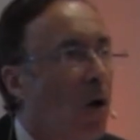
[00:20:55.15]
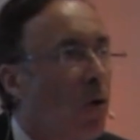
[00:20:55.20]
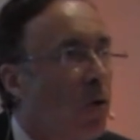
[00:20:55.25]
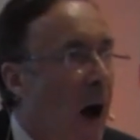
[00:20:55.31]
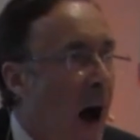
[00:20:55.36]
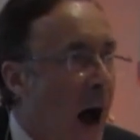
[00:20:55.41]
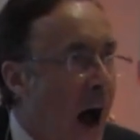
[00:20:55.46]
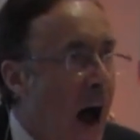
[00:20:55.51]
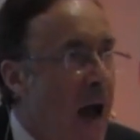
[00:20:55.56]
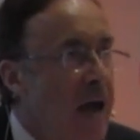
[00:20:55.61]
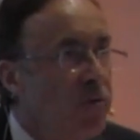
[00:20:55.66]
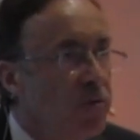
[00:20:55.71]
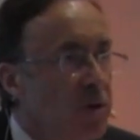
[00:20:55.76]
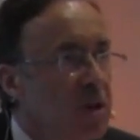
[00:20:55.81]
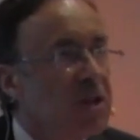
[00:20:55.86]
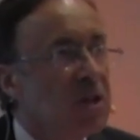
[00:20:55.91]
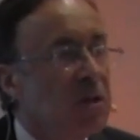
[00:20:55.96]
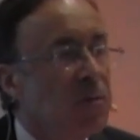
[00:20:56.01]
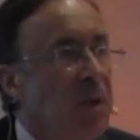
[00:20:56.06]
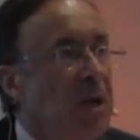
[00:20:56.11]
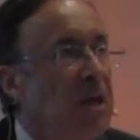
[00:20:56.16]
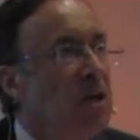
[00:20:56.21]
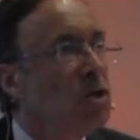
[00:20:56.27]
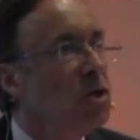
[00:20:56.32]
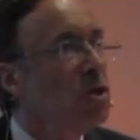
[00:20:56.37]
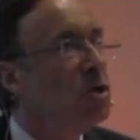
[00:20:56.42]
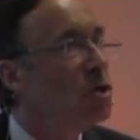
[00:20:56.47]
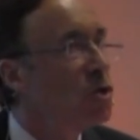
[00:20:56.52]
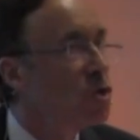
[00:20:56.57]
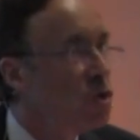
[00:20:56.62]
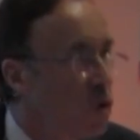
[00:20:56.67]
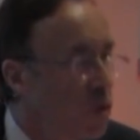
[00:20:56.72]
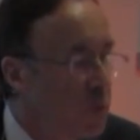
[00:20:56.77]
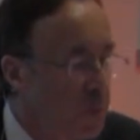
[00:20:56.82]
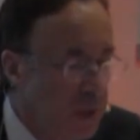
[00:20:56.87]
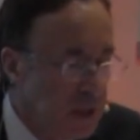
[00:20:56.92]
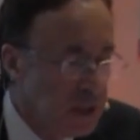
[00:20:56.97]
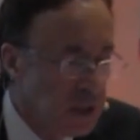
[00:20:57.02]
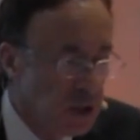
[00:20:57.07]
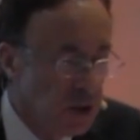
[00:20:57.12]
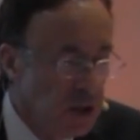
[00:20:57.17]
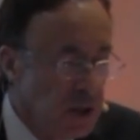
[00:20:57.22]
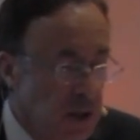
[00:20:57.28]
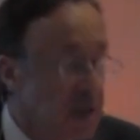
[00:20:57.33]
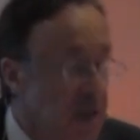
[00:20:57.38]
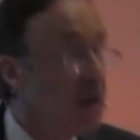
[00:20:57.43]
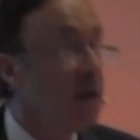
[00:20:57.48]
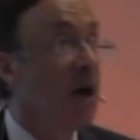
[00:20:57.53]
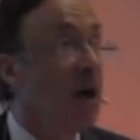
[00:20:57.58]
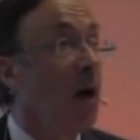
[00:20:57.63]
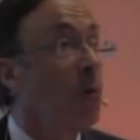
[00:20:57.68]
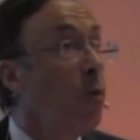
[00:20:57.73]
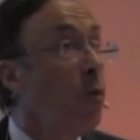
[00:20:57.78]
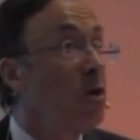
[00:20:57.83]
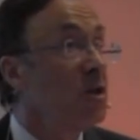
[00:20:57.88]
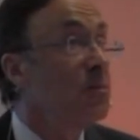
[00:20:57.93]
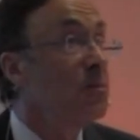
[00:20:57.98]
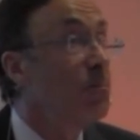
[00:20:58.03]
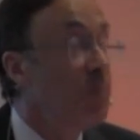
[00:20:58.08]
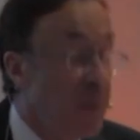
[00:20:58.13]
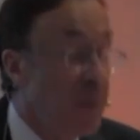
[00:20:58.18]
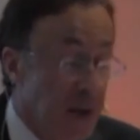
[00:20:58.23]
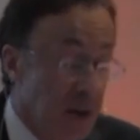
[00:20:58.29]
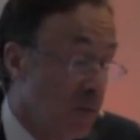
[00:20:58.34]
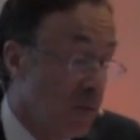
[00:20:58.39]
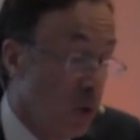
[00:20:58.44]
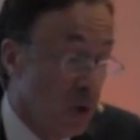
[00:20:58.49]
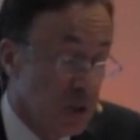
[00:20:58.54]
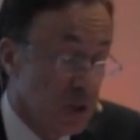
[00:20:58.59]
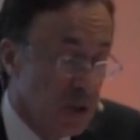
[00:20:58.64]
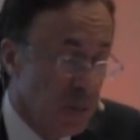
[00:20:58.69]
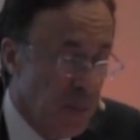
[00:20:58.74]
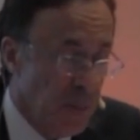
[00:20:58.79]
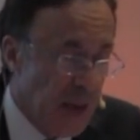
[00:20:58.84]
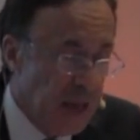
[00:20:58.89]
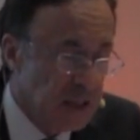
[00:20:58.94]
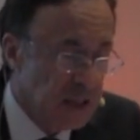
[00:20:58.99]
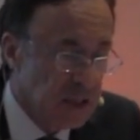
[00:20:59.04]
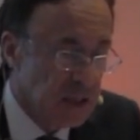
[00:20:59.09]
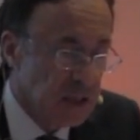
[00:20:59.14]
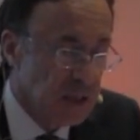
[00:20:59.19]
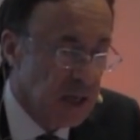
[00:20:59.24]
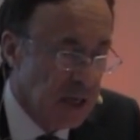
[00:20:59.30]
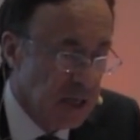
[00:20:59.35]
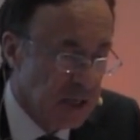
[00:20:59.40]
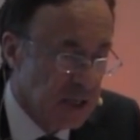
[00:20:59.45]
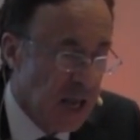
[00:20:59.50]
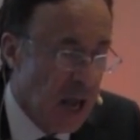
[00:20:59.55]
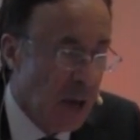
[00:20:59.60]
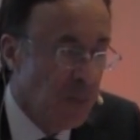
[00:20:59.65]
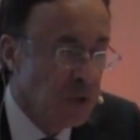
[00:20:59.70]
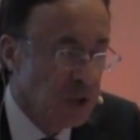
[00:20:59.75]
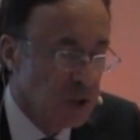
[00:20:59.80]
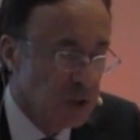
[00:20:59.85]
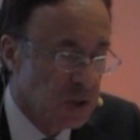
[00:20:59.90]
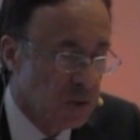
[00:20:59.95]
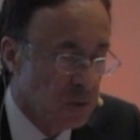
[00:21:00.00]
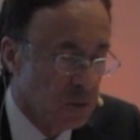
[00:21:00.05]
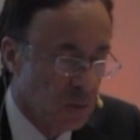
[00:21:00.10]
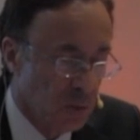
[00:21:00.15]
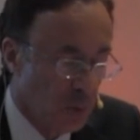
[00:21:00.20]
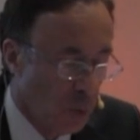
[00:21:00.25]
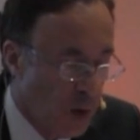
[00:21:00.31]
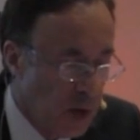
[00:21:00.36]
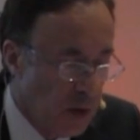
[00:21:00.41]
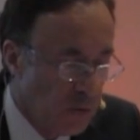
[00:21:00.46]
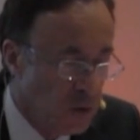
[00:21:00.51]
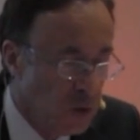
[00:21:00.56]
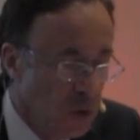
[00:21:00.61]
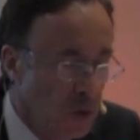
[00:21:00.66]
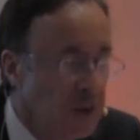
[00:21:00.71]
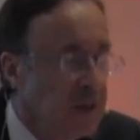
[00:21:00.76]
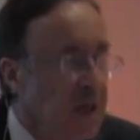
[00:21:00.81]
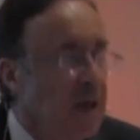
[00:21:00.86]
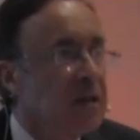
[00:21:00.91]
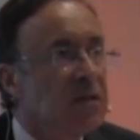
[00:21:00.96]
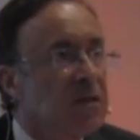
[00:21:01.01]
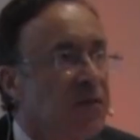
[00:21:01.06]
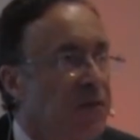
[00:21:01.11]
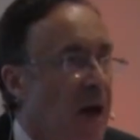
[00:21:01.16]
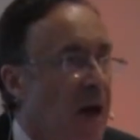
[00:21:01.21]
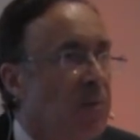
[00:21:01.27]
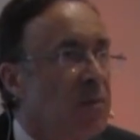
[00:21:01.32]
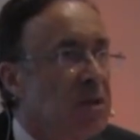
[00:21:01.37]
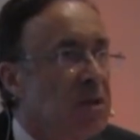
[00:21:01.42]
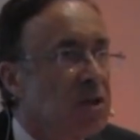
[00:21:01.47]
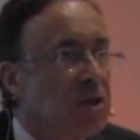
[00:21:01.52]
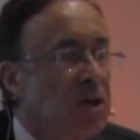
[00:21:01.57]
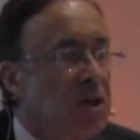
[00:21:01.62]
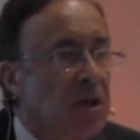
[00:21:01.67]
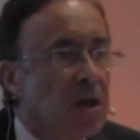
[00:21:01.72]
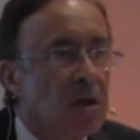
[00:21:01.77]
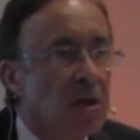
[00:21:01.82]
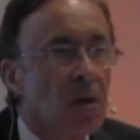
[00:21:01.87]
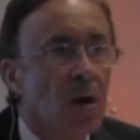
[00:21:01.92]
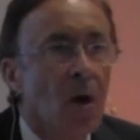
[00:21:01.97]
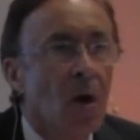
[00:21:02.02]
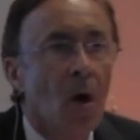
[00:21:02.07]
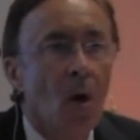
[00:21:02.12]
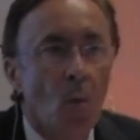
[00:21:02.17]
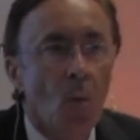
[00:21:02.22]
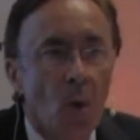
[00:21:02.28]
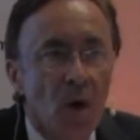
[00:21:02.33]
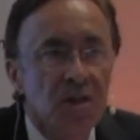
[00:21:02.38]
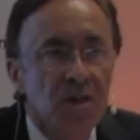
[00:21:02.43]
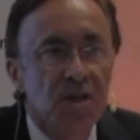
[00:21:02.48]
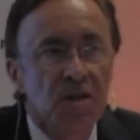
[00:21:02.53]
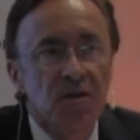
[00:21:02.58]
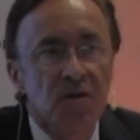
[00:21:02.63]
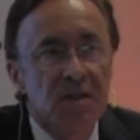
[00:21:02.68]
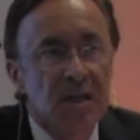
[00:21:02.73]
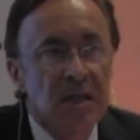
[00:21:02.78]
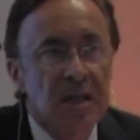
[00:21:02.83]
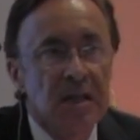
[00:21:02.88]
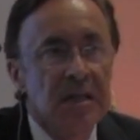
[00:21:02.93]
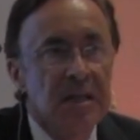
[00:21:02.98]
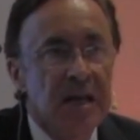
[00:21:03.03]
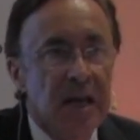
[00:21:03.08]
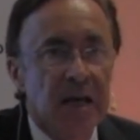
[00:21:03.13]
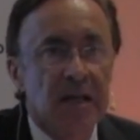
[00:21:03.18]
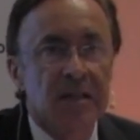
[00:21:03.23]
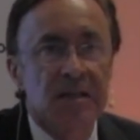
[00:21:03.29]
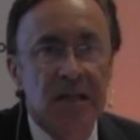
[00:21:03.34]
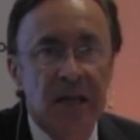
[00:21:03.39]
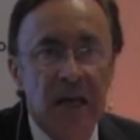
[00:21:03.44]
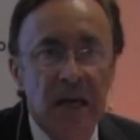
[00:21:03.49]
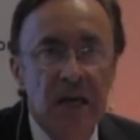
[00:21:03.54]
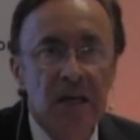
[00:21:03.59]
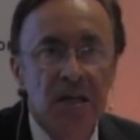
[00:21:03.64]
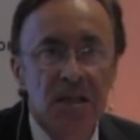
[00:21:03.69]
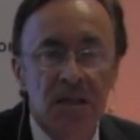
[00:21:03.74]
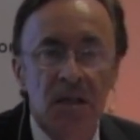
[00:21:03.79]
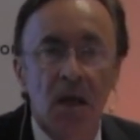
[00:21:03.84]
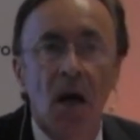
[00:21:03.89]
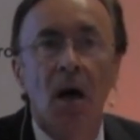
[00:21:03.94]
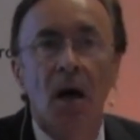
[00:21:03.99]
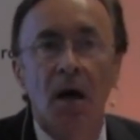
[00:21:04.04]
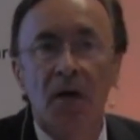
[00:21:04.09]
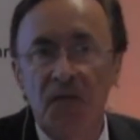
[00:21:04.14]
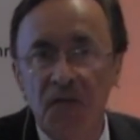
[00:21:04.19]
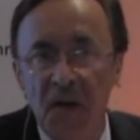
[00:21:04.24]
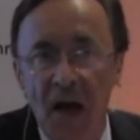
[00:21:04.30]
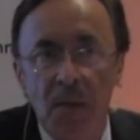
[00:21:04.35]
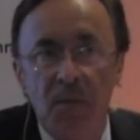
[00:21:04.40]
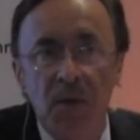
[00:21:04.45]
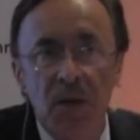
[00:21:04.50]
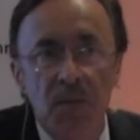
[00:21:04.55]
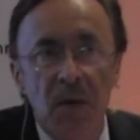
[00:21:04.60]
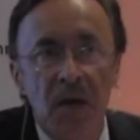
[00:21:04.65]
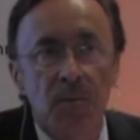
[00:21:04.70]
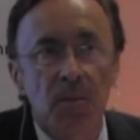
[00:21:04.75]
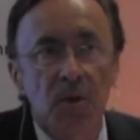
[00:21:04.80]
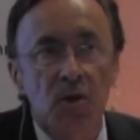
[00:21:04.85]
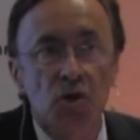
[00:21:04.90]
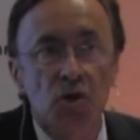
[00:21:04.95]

high-risk patients should be screened. And what's the best established way of doing that is family screening. Once there is an index case, family members